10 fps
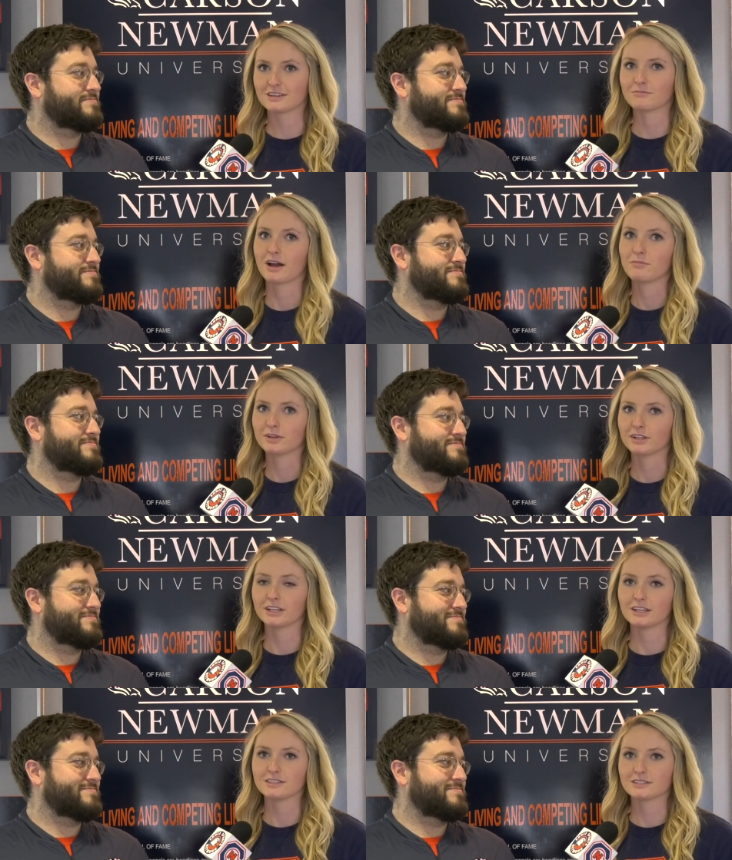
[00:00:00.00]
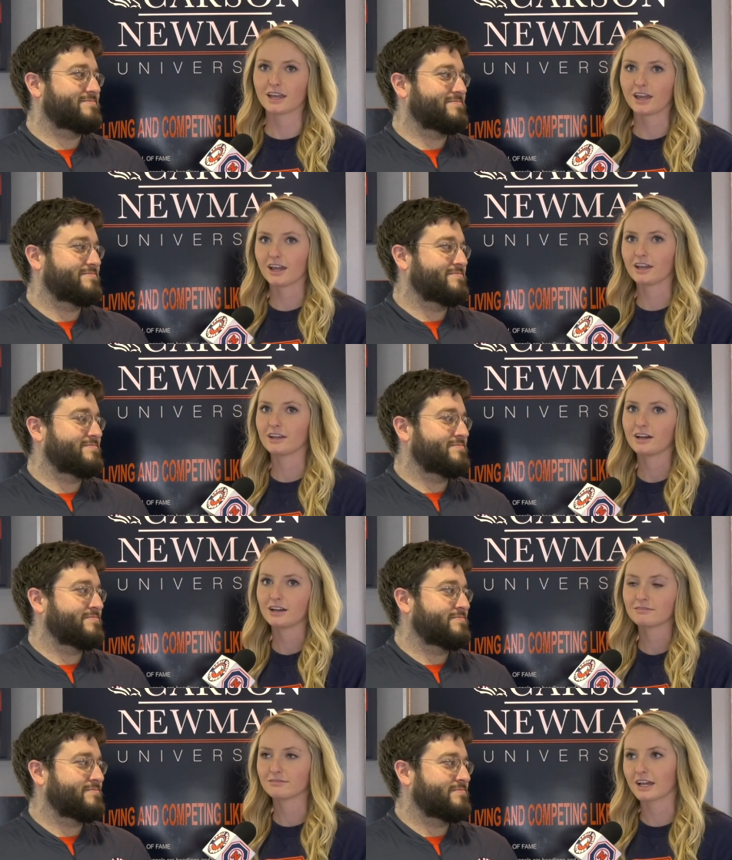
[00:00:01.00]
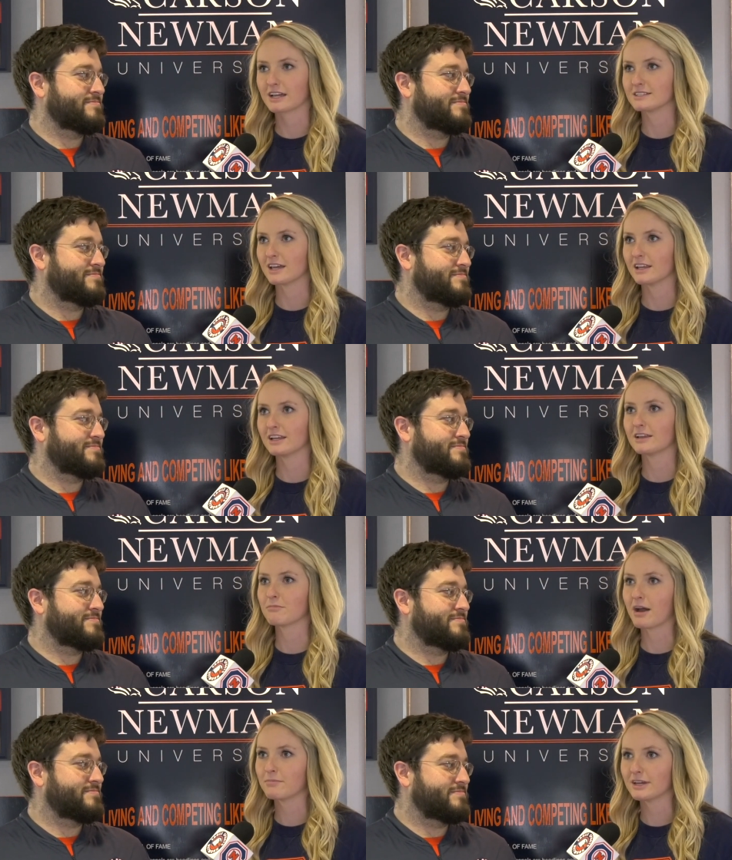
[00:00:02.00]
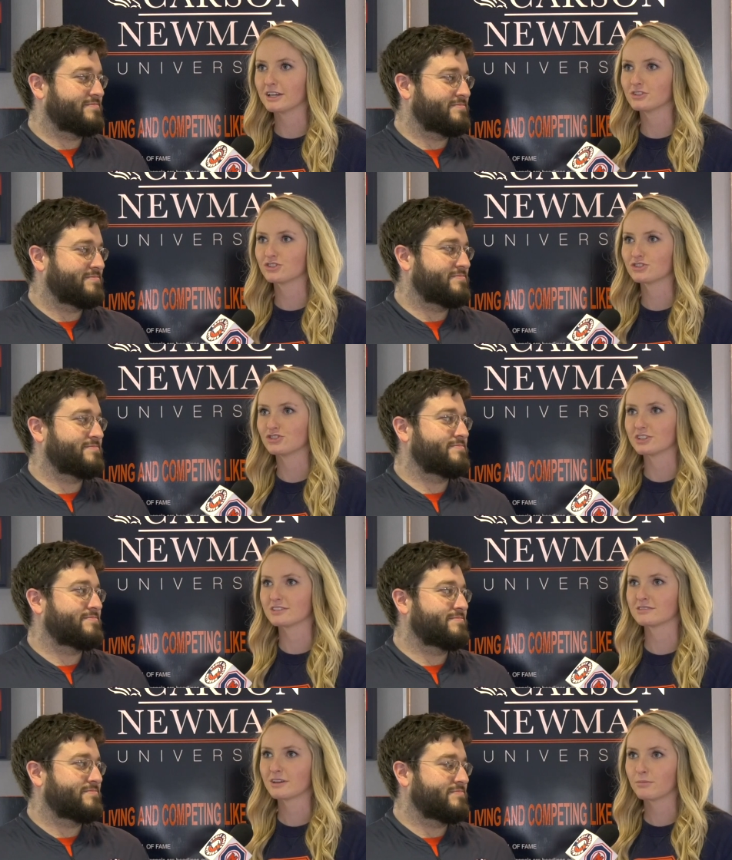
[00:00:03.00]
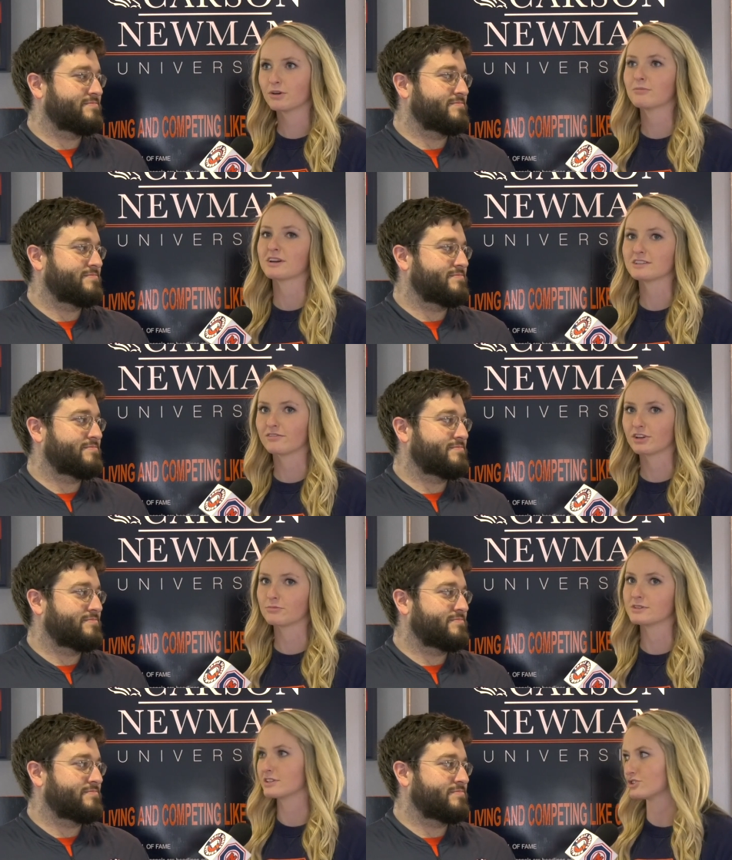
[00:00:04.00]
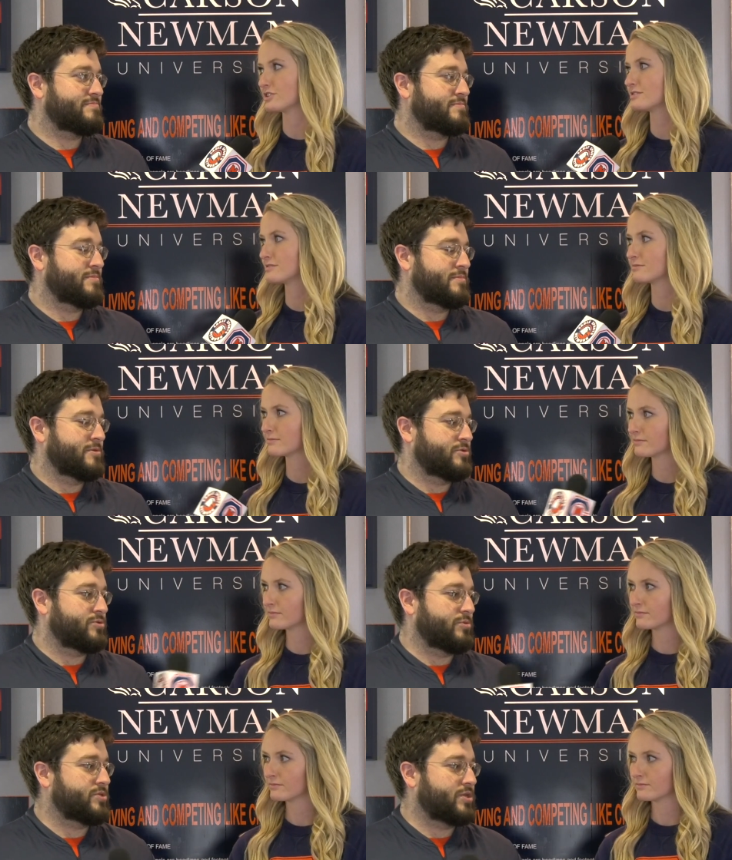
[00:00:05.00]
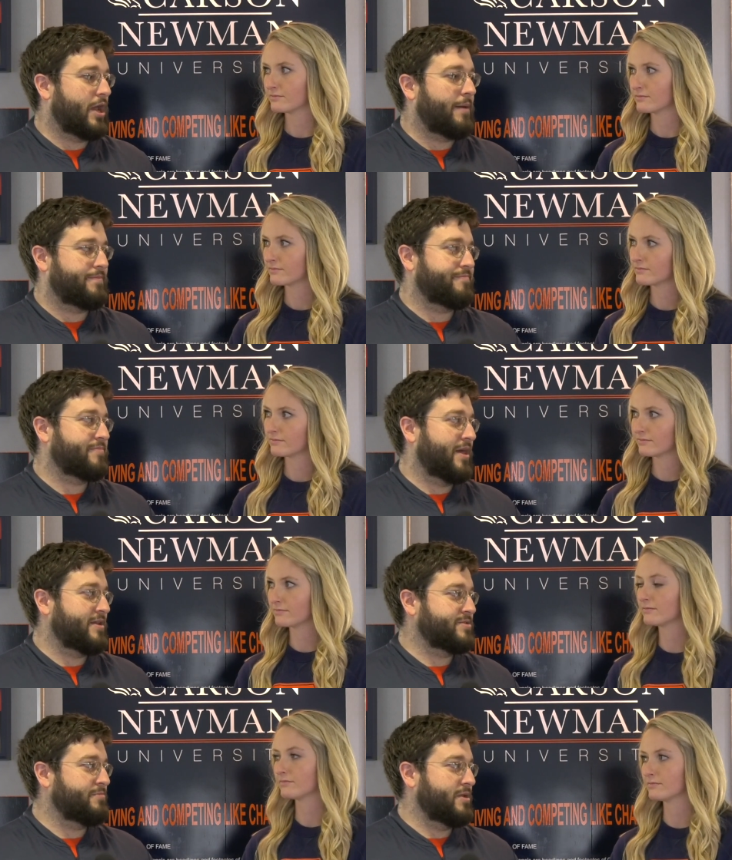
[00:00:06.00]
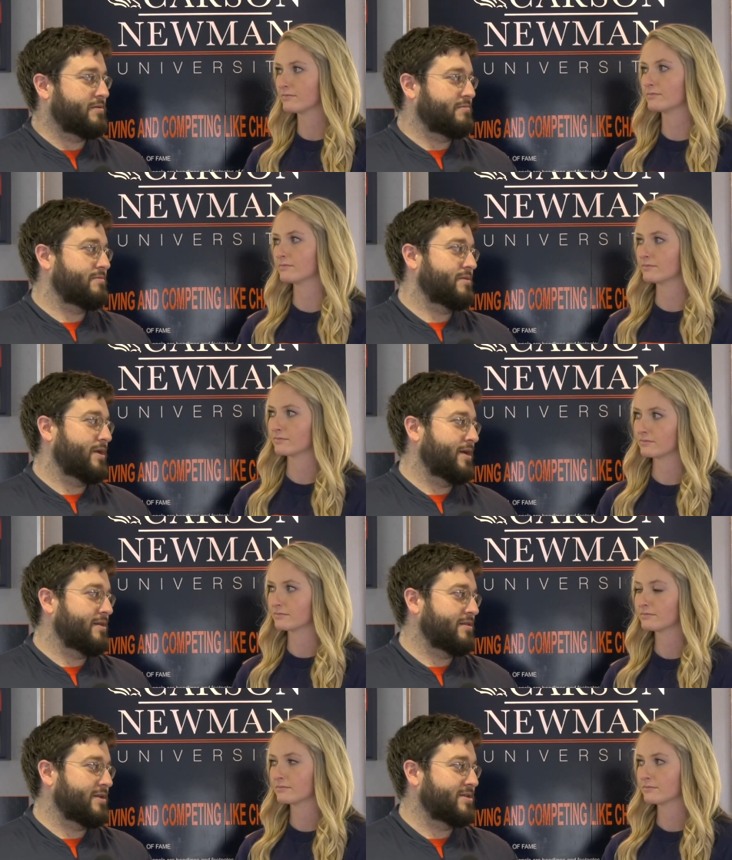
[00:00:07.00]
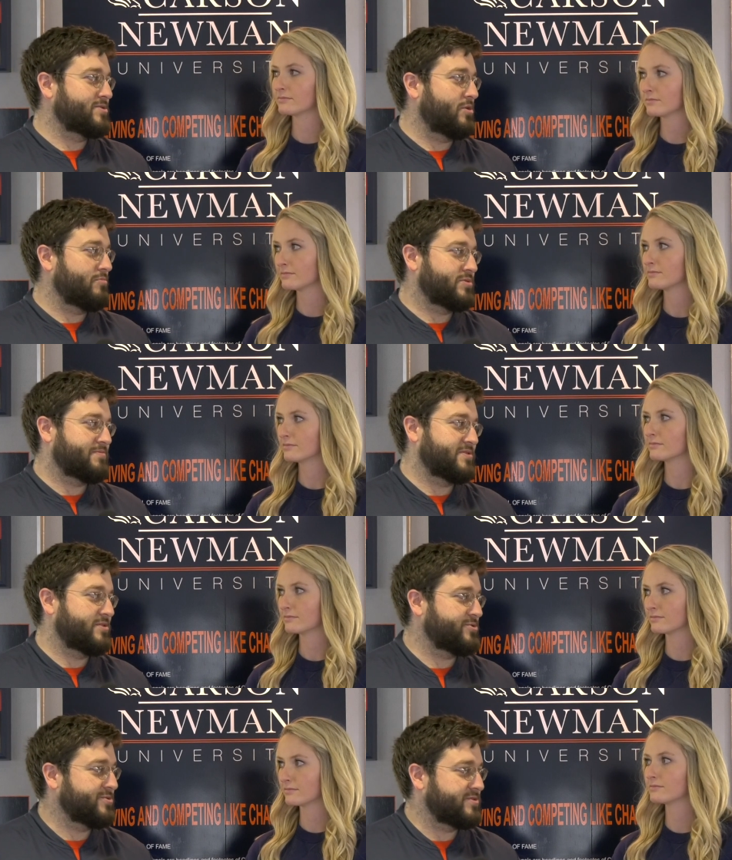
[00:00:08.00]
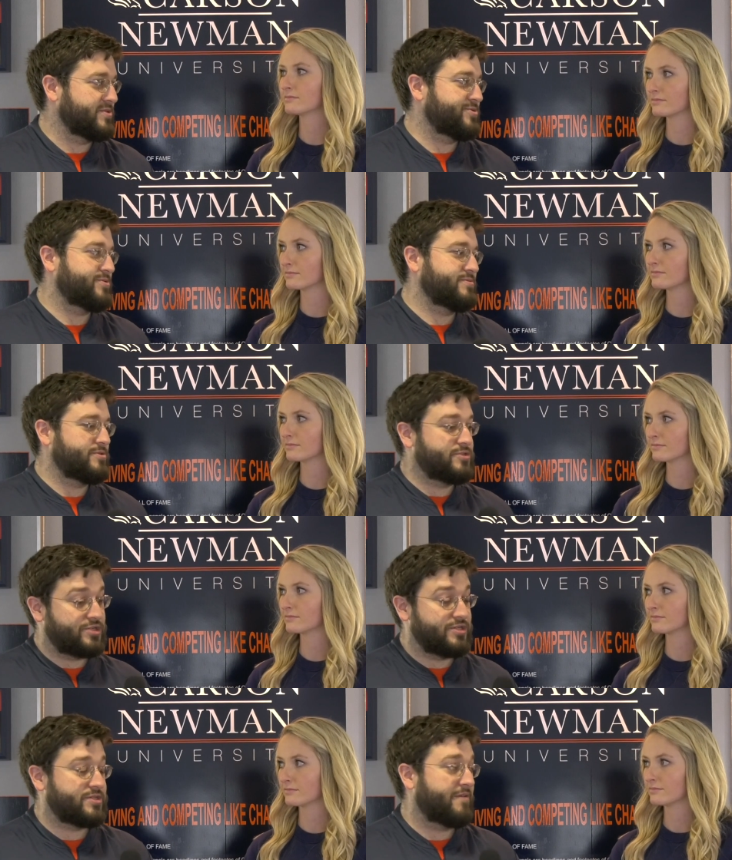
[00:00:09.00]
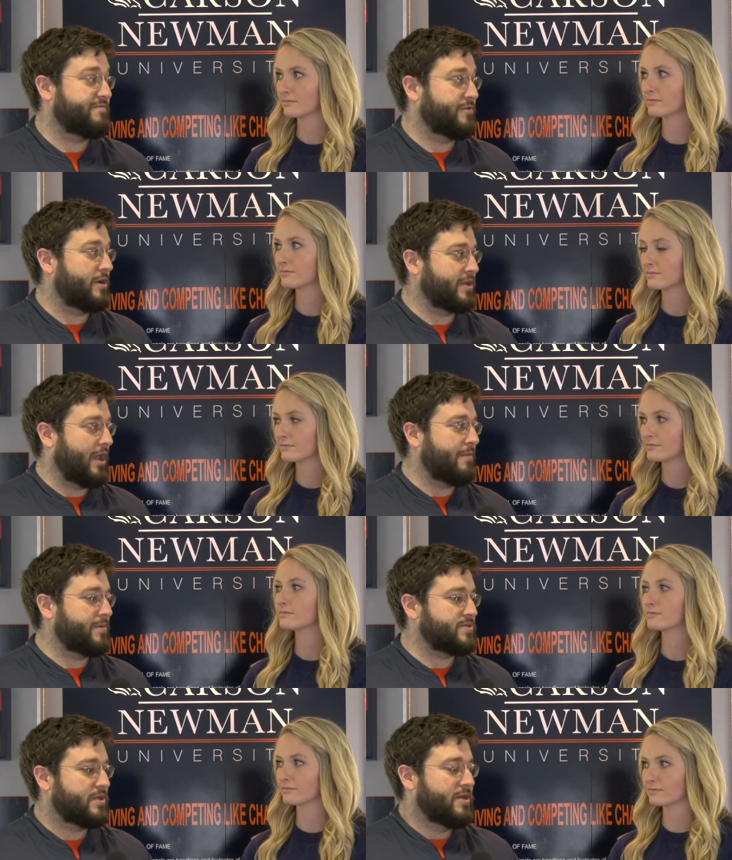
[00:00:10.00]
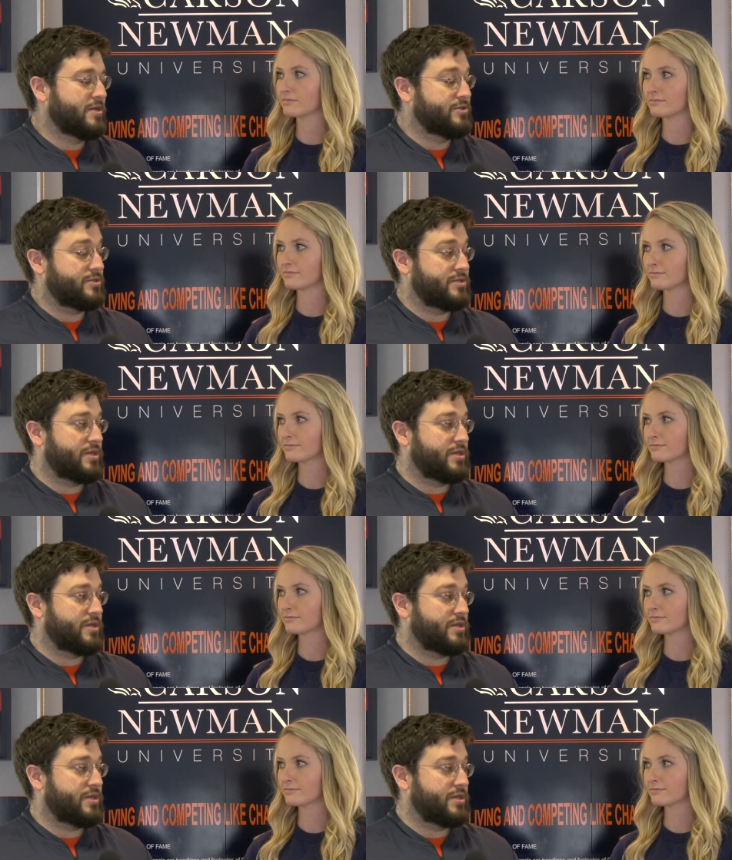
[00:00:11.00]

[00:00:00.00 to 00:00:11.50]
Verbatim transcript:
Speaker 1: in my abilities, and uh, like I said, hitting my pitch, just putting myself in good positions.
Speaker 2: Shortstop, that has been uh, Leah Soames' position since she set foot on campus. She's